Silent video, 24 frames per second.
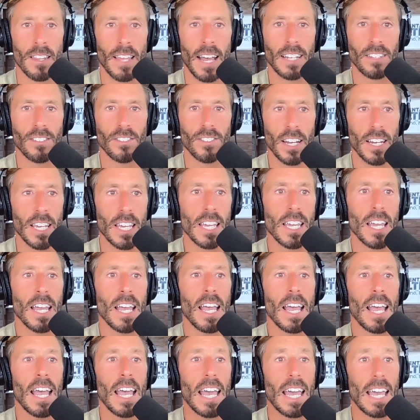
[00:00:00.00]
that study.
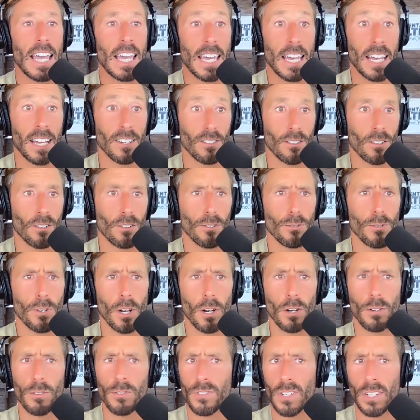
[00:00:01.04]
And
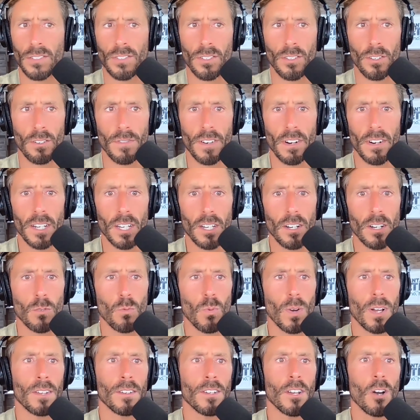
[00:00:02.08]
glucose doesn't look very good.
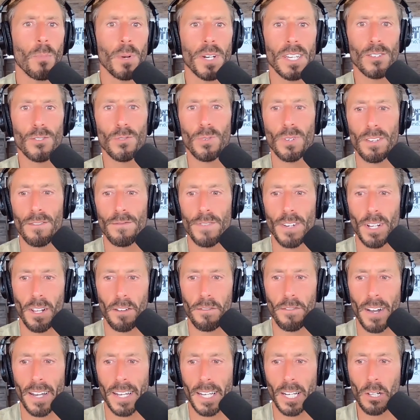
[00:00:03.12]
Well, nobody is really
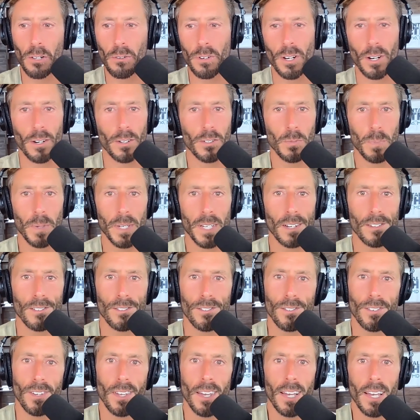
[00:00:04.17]
vilifying glucose
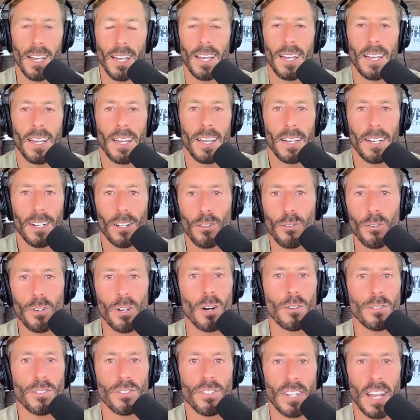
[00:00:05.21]
because
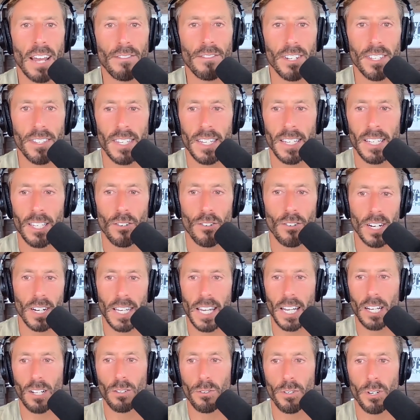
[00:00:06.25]
glucose is in everything. to
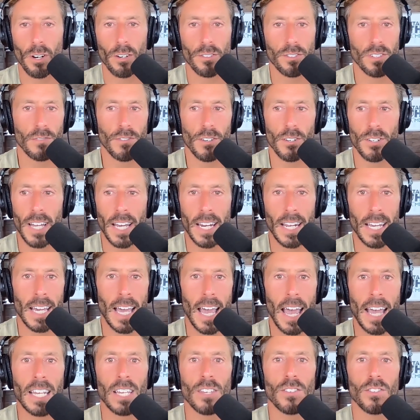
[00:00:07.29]
get glucose if you're getting
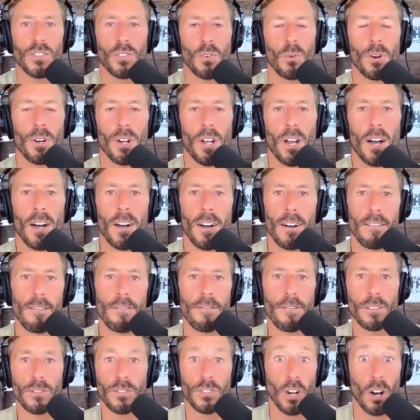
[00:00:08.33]
any sort
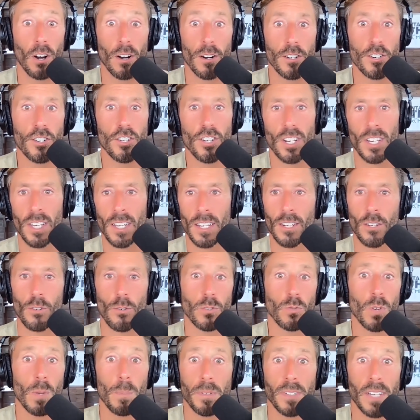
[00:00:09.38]
of starch in your
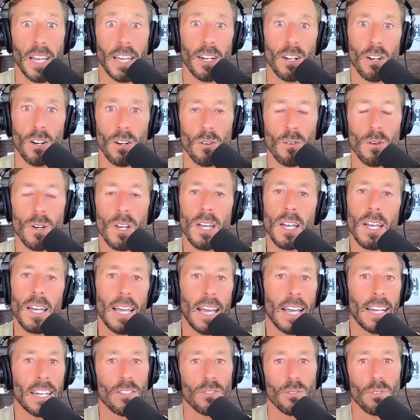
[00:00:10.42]
sweet potato,
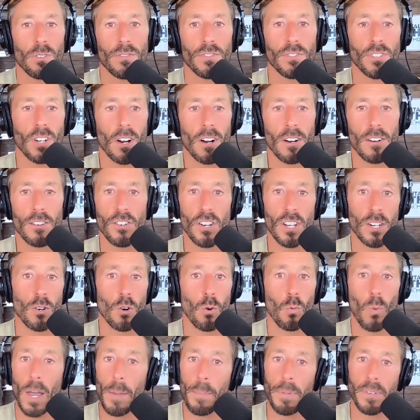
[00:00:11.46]
any sort of starch in
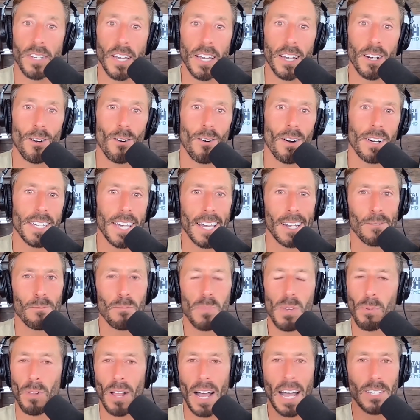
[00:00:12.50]
your white potato. Again,
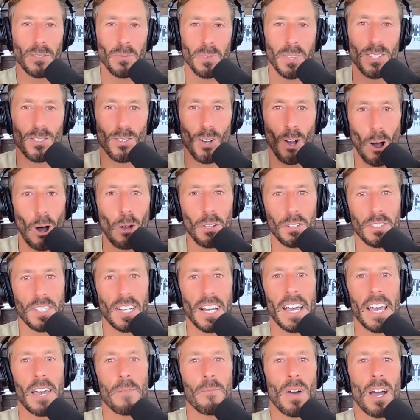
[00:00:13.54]
people ask me this all the
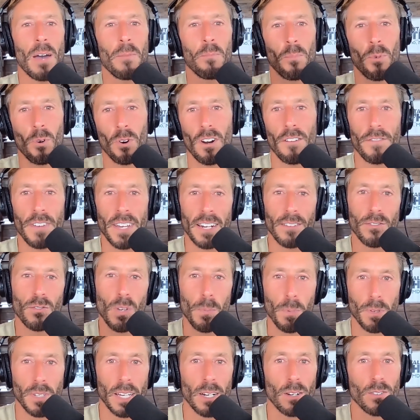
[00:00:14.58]
time. I'm more a fan of
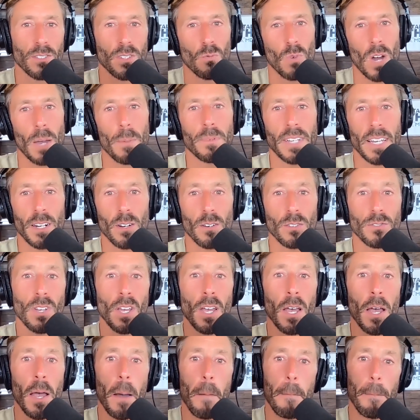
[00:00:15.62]
sweet potatoes than white potatoes,
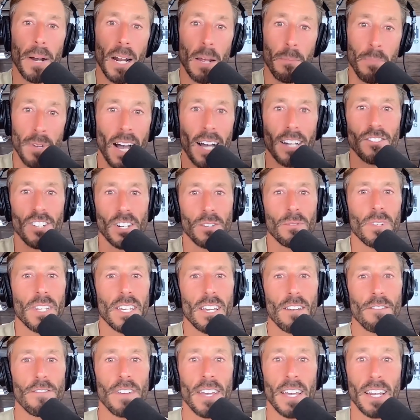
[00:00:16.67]
but I'm not
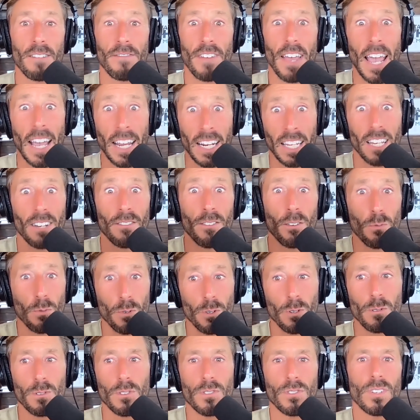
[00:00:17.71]
generally a fan of any of the
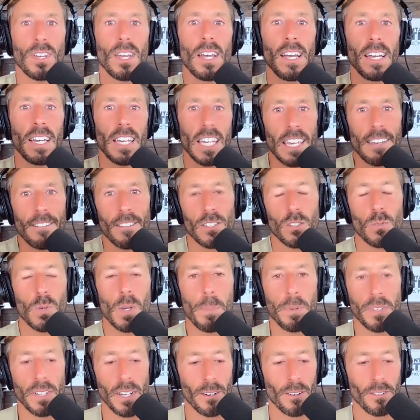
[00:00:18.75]
roots. Even
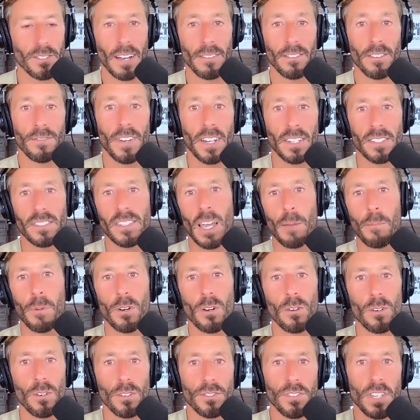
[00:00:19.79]
sweet potatoes have defense
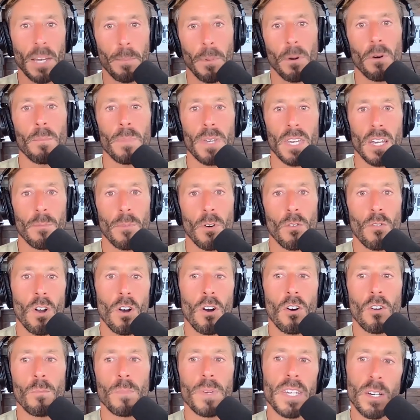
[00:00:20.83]
chemicals,
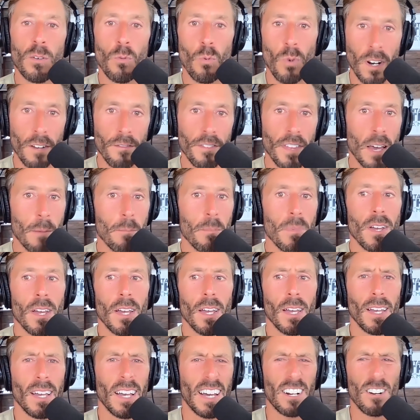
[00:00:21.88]
ipomiamurone being one of them.
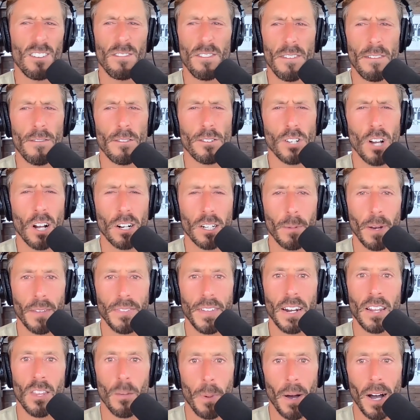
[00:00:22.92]
I don't know if I've ever talked about
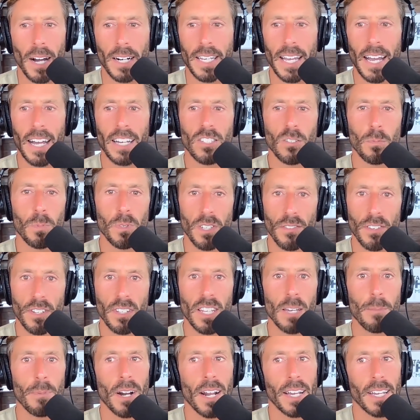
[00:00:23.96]
that on the podcast
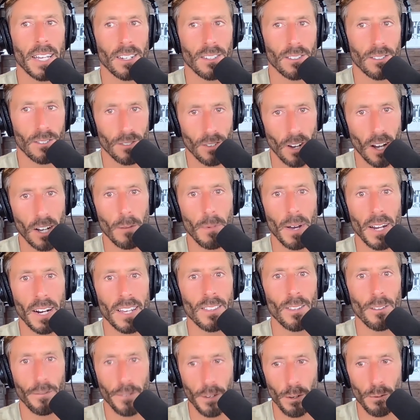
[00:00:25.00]
specifically, but I can talk about it
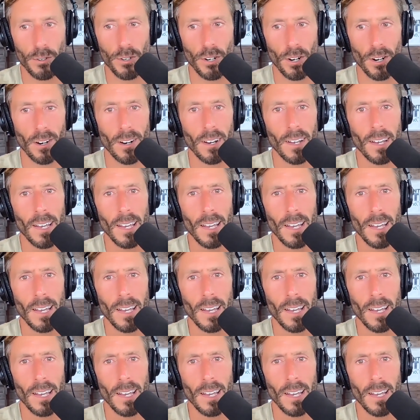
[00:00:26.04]
in the future.